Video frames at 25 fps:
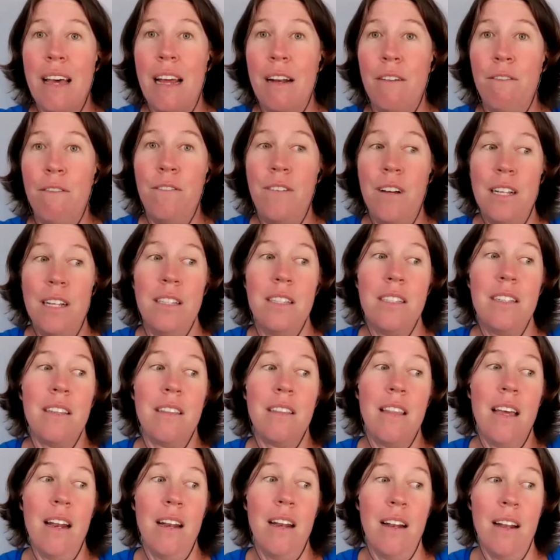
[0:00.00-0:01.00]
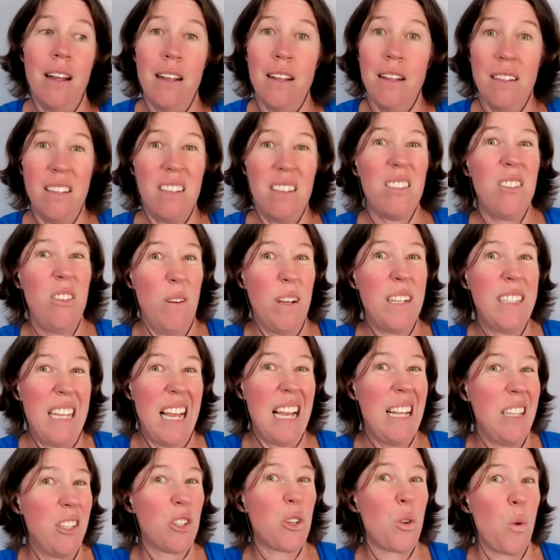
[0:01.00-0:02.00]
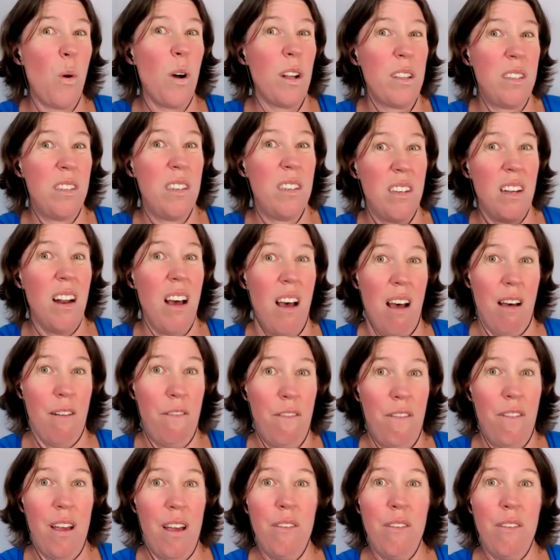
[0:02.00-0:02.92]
that fit, then doing 10 squats is enough.